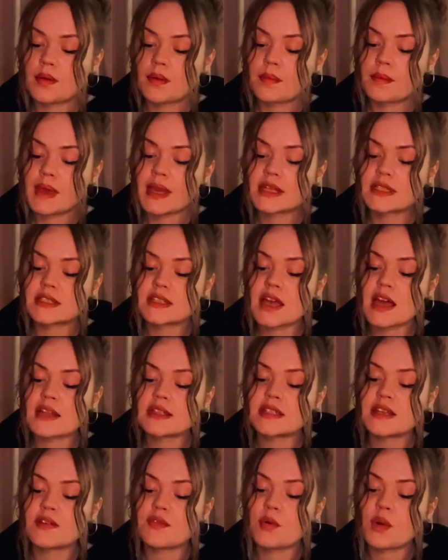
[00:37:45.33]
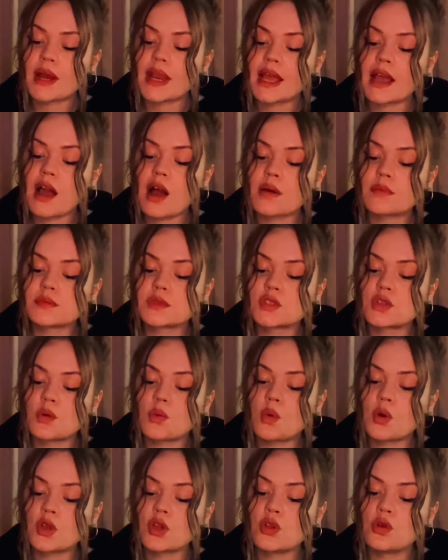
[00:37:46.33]
Be assertive when it comes to
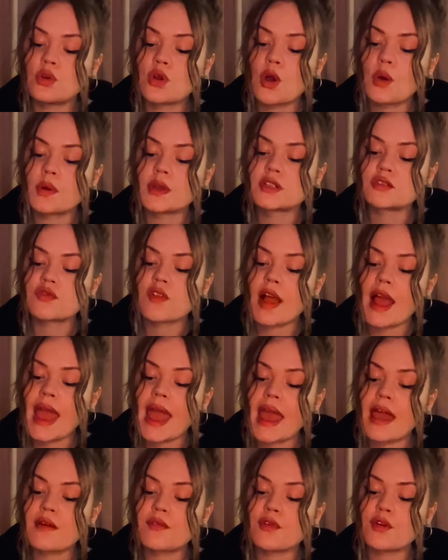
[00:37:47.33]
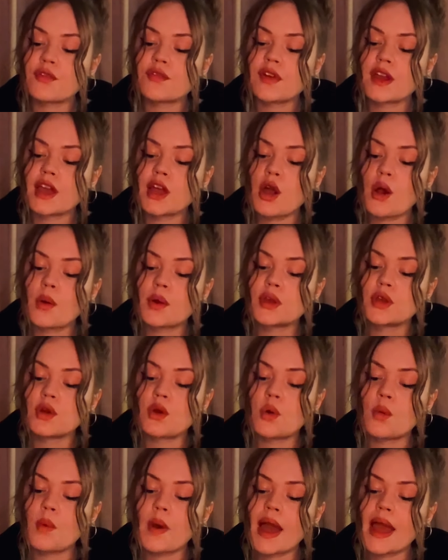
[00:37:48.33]
what you know is right. Everything going
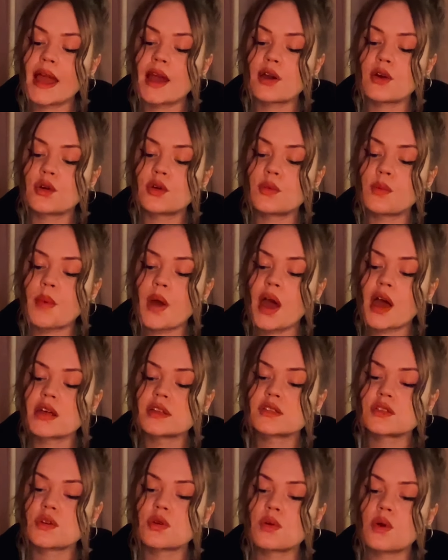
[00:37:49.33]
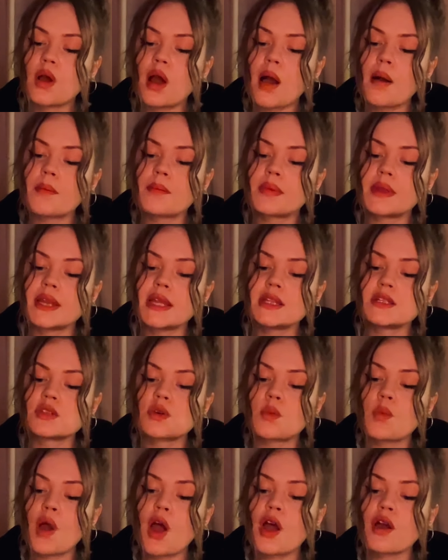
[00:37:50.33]
your way, a good person or company
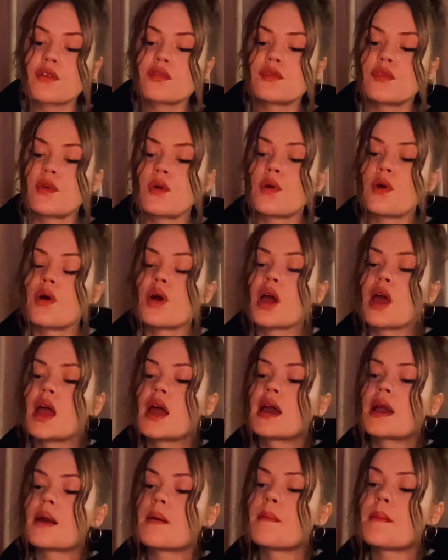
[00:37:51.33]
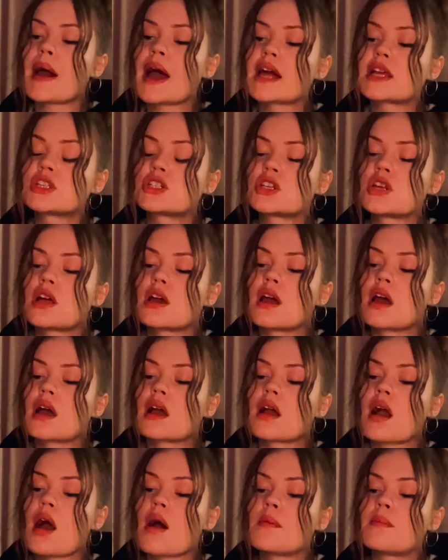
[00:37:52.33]
to work for. Compassionate,
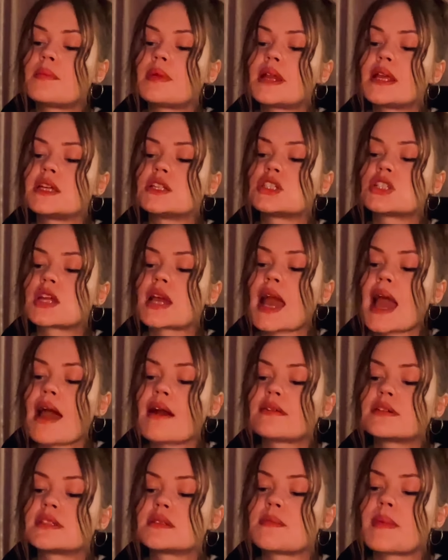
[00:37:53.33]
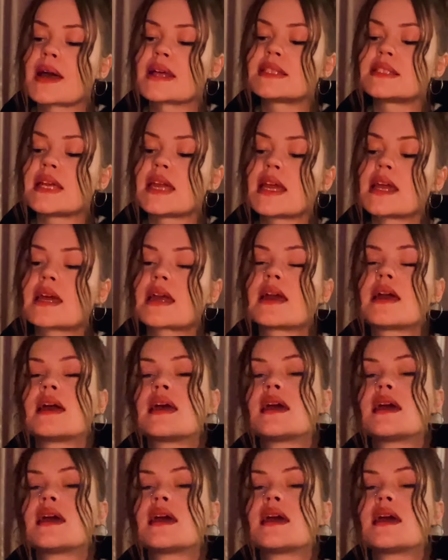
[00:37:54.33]
accomplished, charismatic,